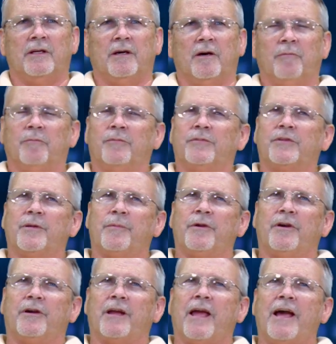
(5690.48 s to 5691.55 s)
Oh, except
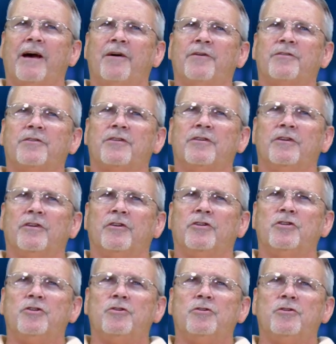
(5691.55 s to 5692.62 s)
Eric, how
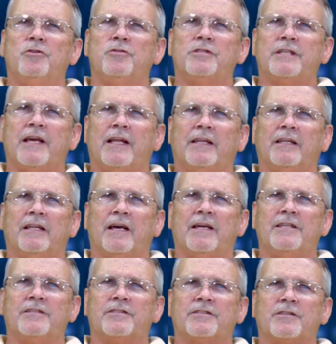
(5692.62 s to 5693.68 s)
do you use tally
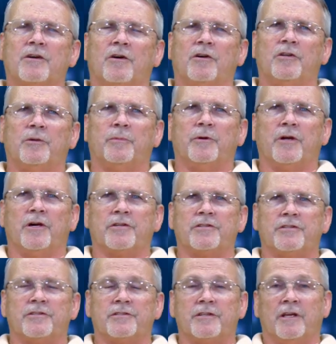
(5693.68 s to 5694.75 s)
lights on your
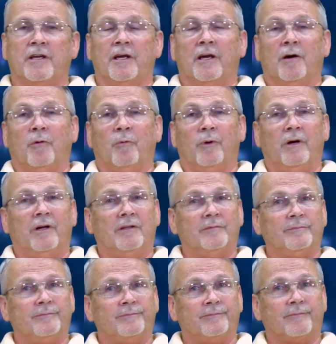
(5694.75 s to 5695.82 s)
productions?
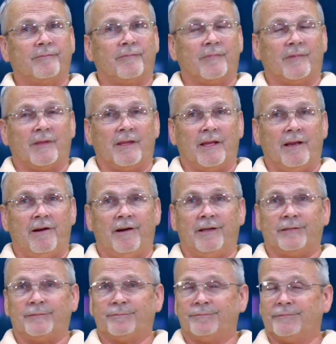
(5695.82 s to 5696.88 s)
Well,
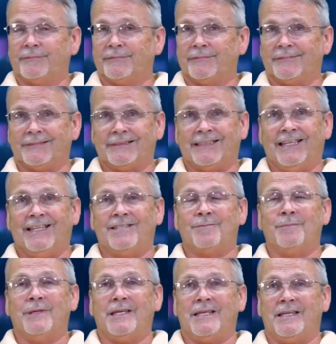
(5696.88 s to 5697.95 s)
Eric,
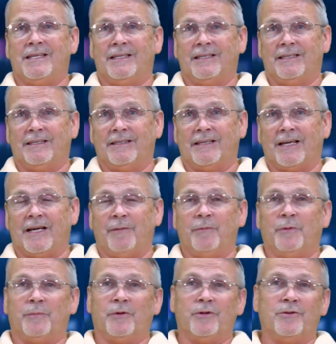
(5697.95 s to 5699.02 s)
it's me.
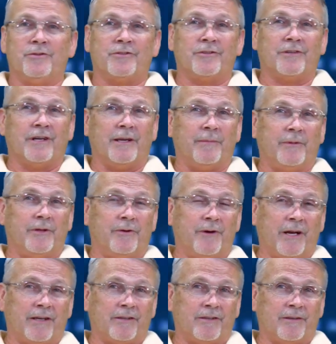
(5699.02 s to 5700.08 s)
I'm the producer, I'm the
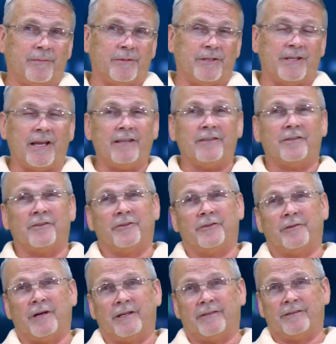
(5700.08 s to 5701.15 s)
director, I'm the technical
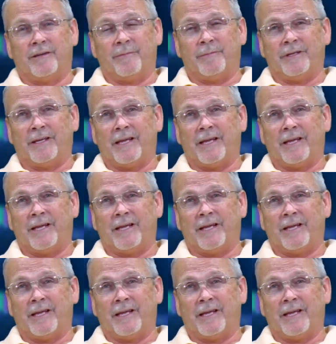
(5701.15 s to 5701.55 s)
director, I'm the